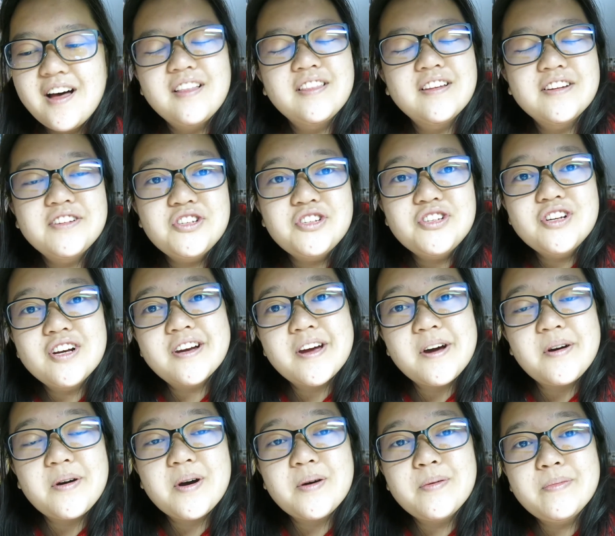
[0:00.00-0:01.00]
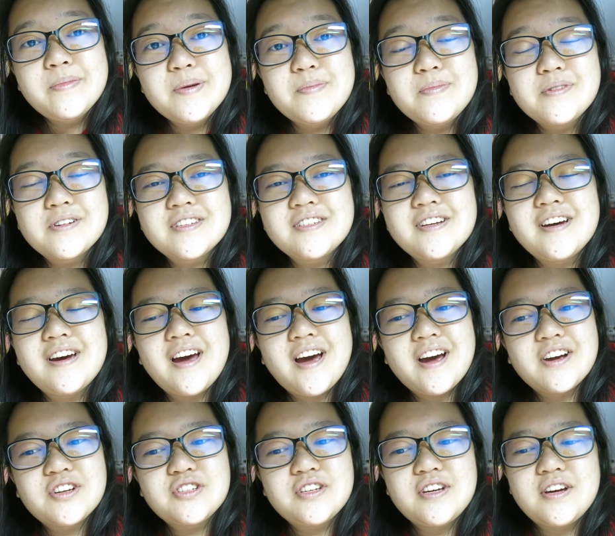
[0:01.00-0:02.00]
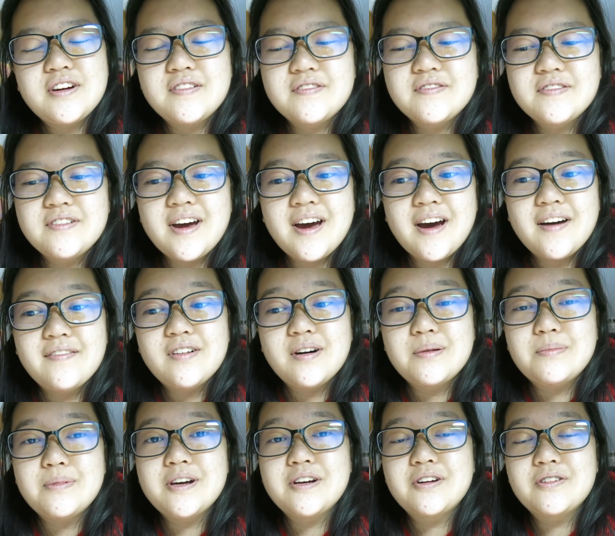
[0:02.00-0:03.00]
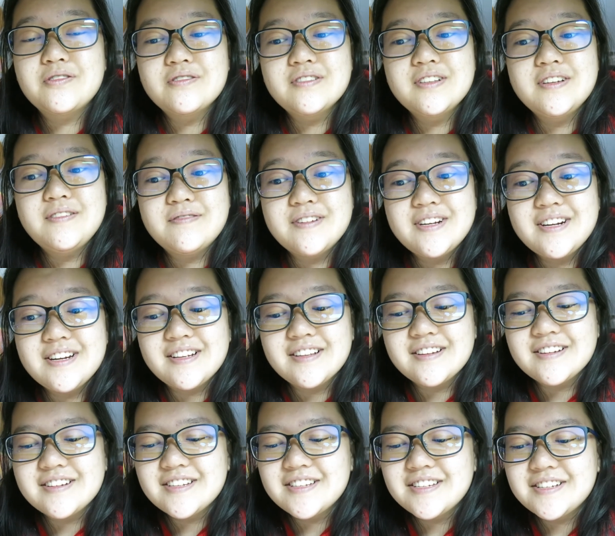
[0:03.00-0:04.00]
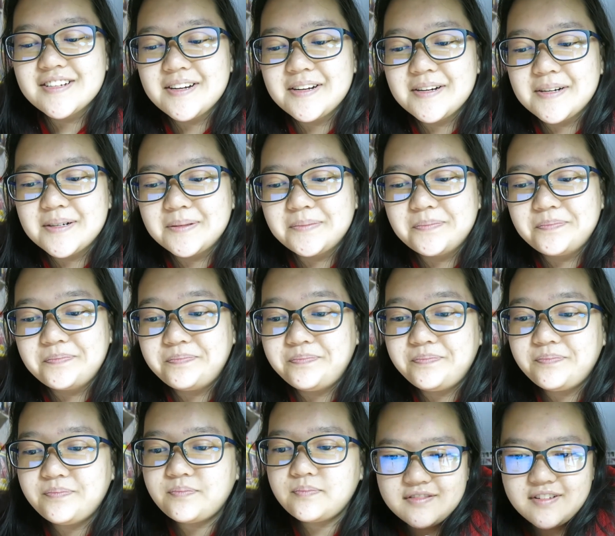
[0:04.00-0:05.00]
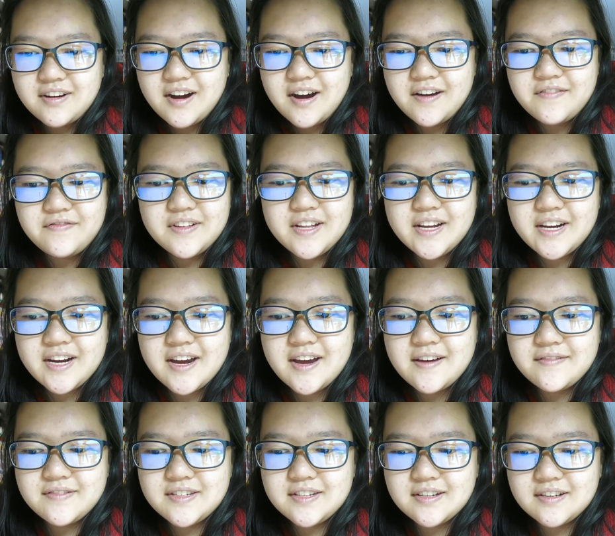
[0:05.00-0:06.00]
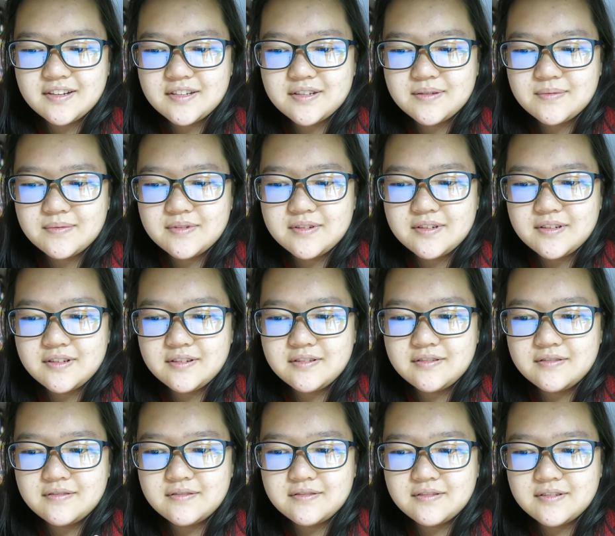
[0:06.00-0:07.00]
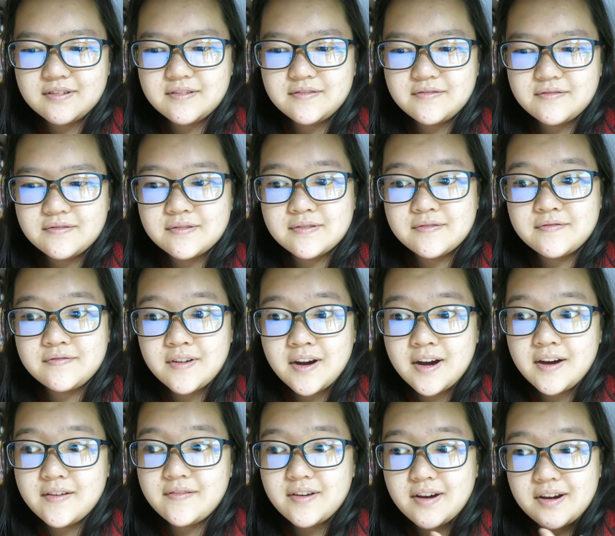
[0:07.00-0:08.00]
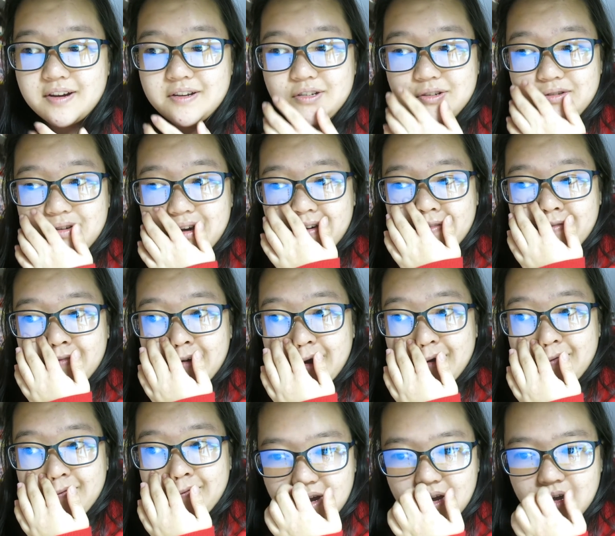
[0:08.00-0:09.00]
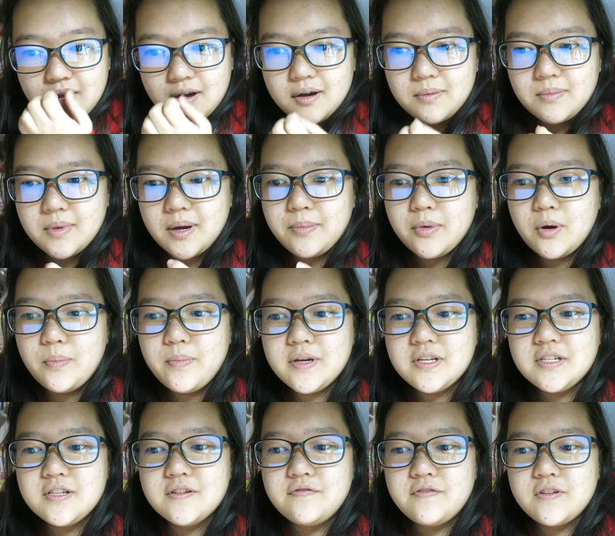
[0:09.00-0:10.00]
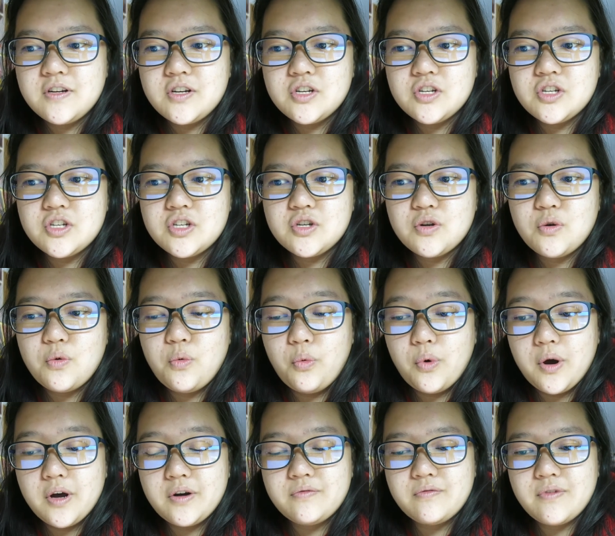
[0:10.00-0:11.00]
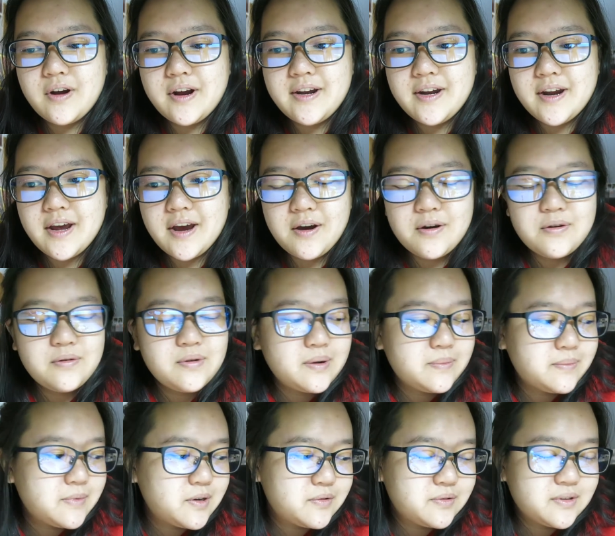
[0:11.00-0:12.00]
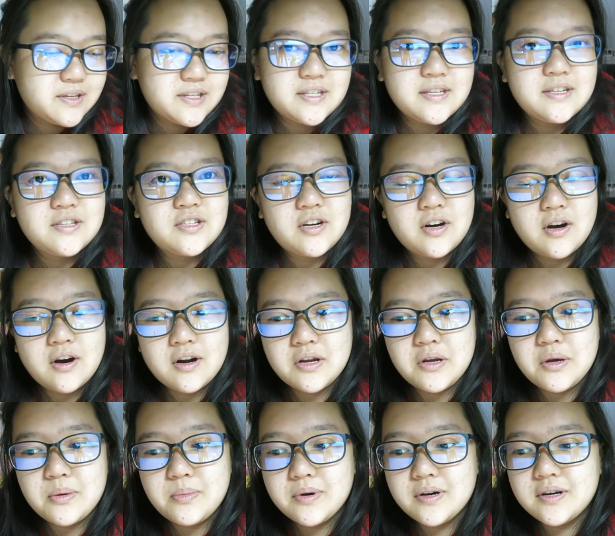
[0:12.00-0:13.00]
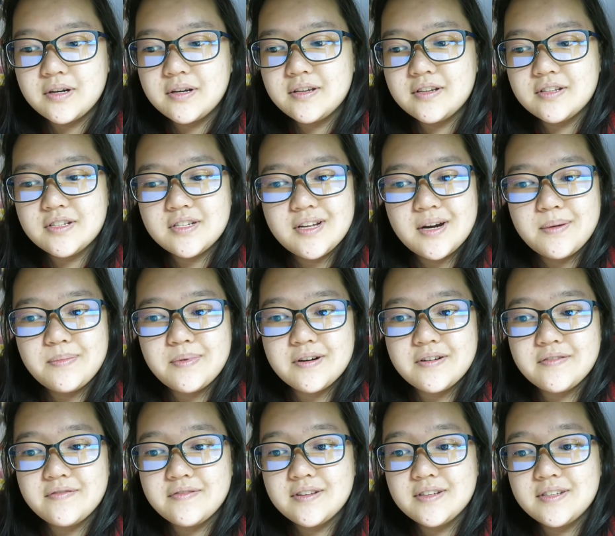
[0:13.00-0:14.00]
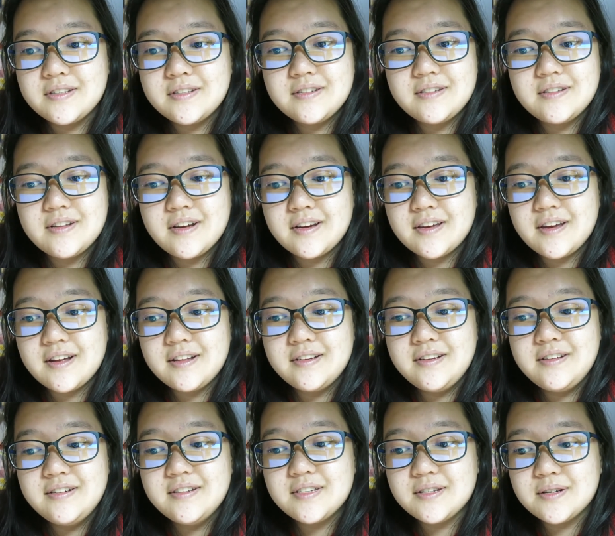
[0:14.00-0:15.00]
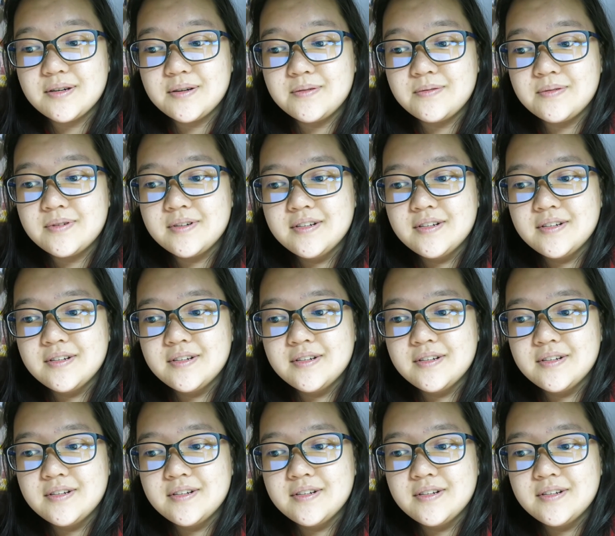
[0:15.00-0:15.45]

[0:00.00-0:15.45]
let's check out how many books I actually have on my currently reading list. I feel like I have 6. 1, 2, 3, 4, 5. Yeah, I do have 5. I'm hoping to finish one right now. I'm gonna listen, it's an audiobook. It's not part of this NetGalley, so